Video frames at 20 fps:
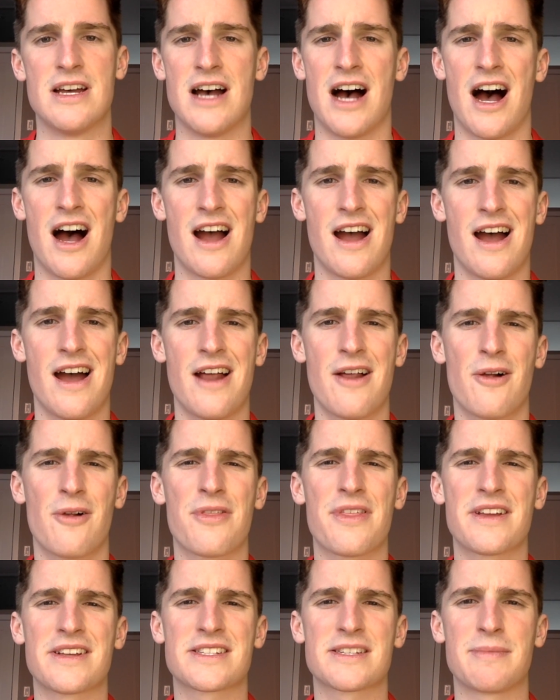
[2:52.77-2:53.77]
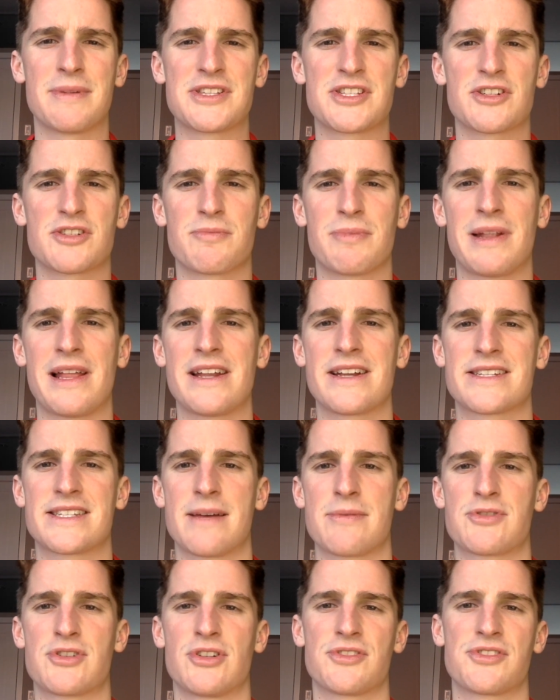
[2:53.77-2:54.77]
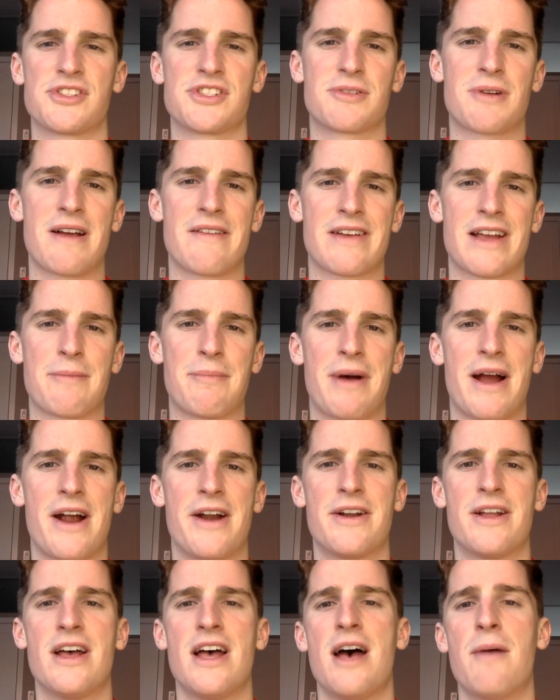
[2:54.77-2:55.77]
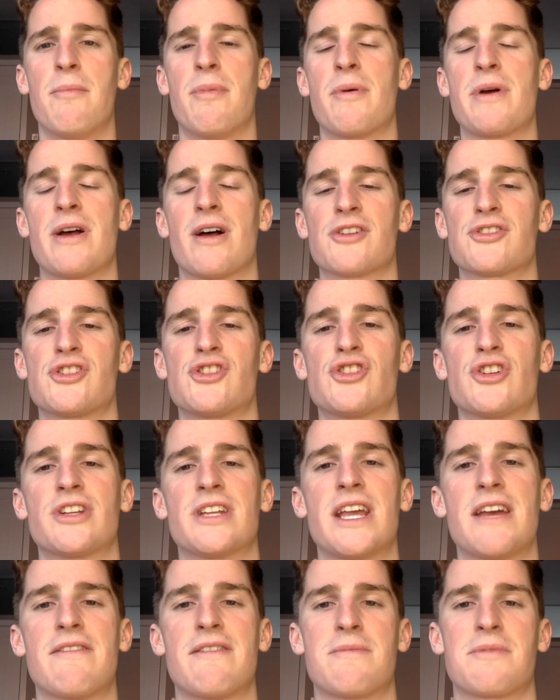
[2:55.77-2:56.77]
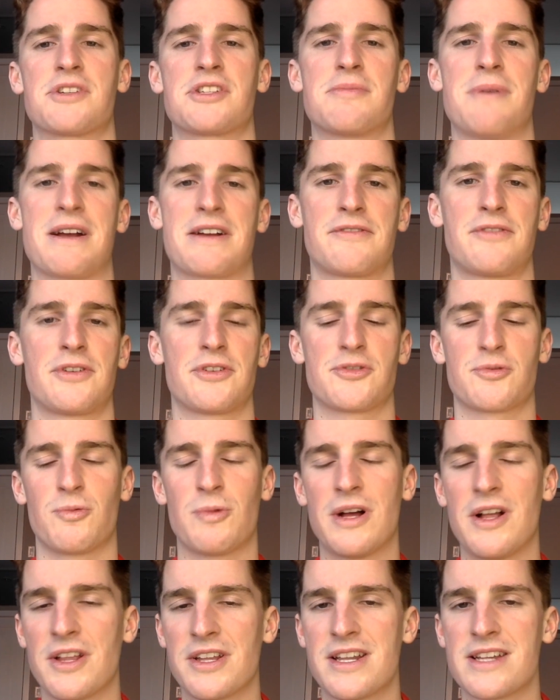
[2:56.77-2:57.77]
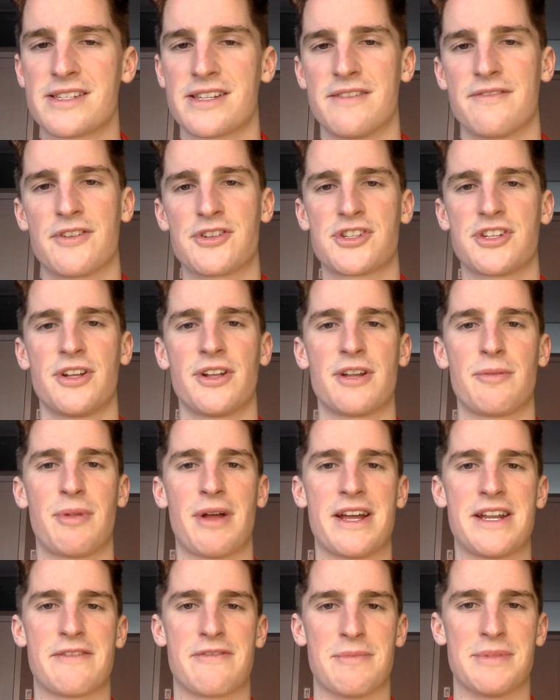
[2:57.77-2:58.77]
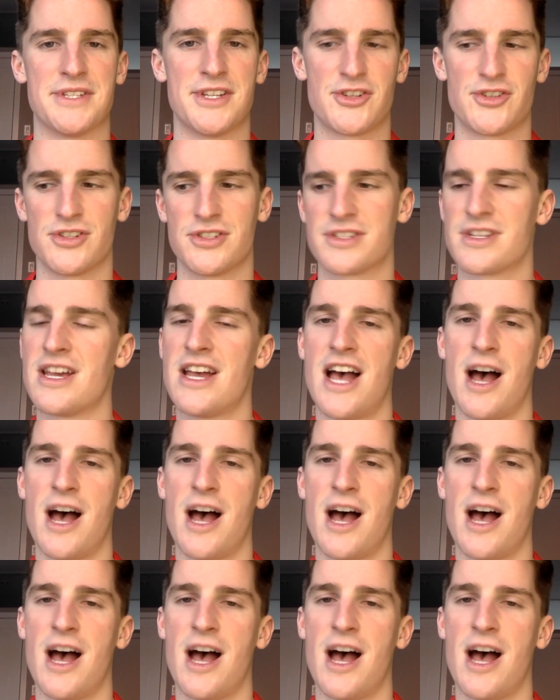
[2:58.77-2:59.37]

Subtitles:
I don't think Sabitzer's played exceptional since arriving at Bayern, but we also should give him respect for his willingness and versatility to play at different positions.